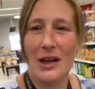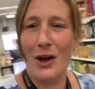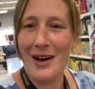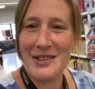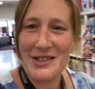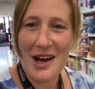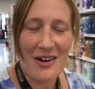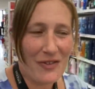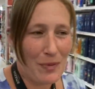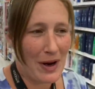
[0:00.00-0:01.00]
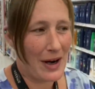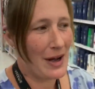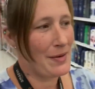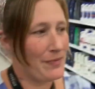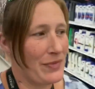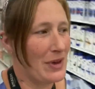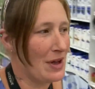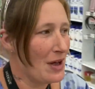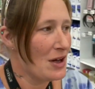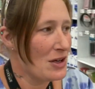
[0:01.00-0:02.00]
lot of stuff, but
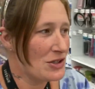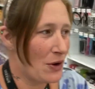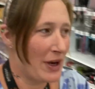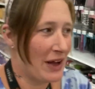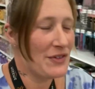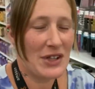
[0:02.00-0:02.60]
so it gives the